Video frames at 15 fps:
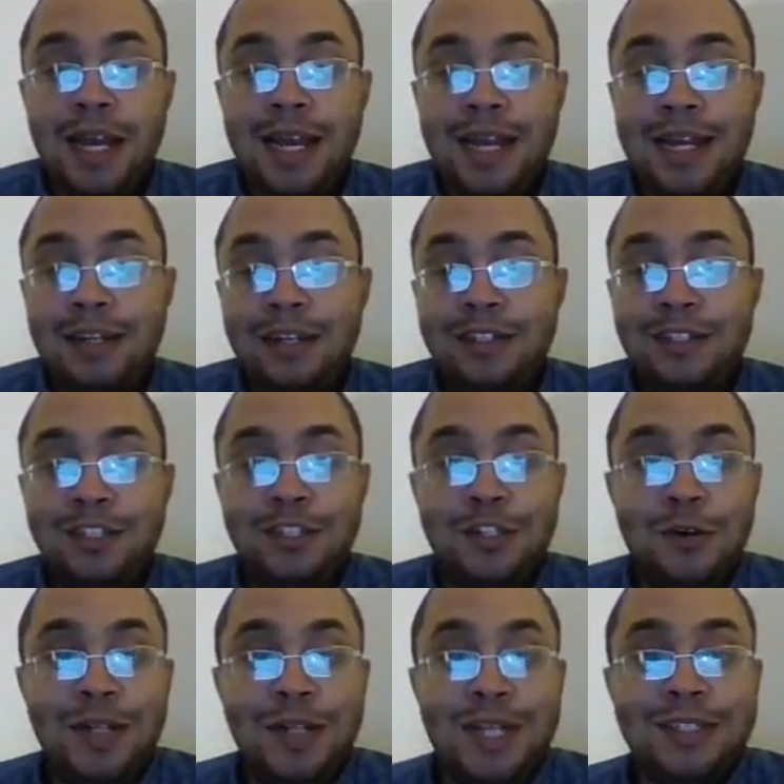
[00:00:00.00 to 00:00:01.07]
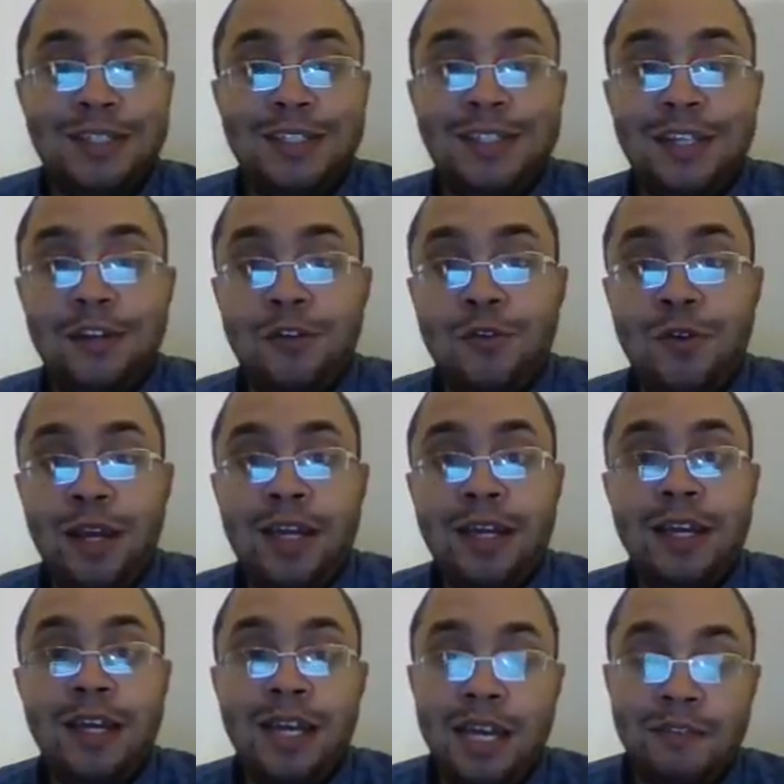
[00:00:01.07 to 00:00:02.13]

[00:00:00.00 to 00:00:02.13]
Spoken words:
and this is Go Lessons Done Quick.